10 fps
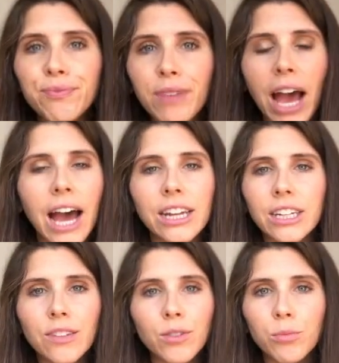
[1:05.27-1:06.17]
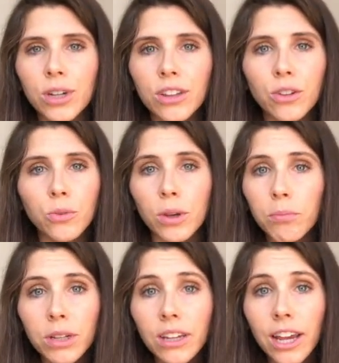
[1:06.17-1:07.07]
I didn't even bring the
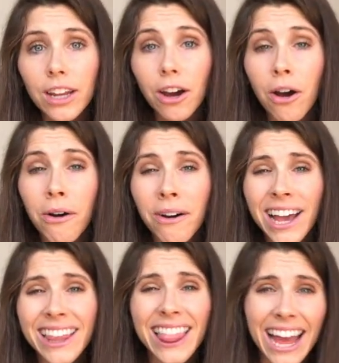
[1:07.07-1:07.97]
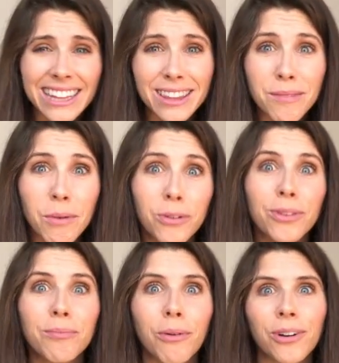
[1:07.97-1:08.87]
sweet potato, and that's the
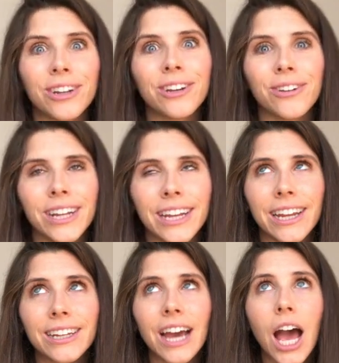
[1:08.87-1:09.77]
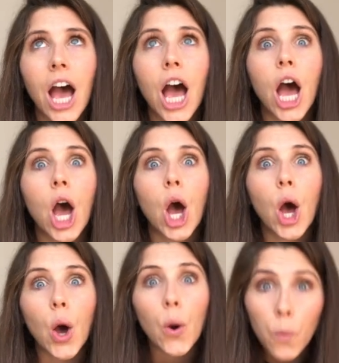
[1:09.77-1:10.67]
most important ingredient.
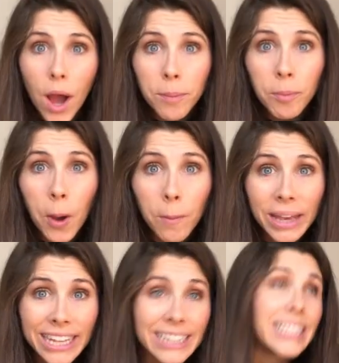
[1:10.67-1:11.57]
One moment.